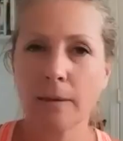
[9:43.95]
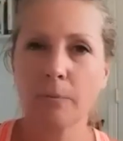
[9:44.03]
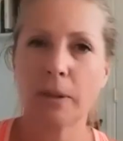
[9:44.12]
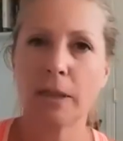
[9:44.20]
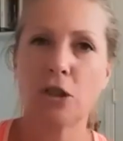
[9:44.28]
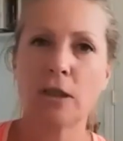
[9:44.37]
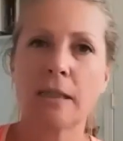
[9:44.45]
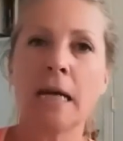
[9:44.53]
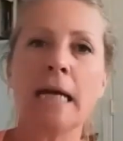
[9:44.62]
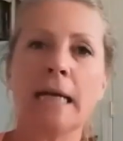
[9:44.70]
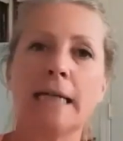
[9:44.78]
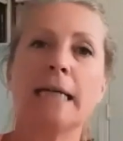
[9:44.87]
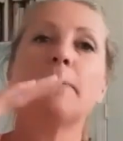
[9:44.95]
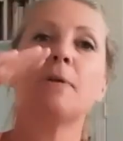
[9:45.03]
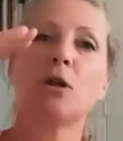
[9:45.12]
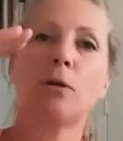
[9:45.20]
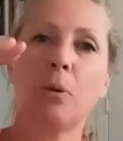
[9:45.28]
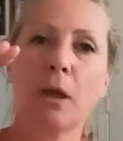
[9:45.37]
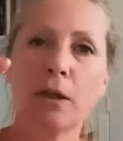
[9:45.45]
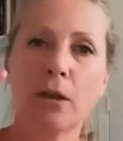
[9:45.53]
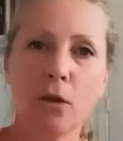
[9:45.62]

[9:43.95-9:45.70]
but it just keeps our blood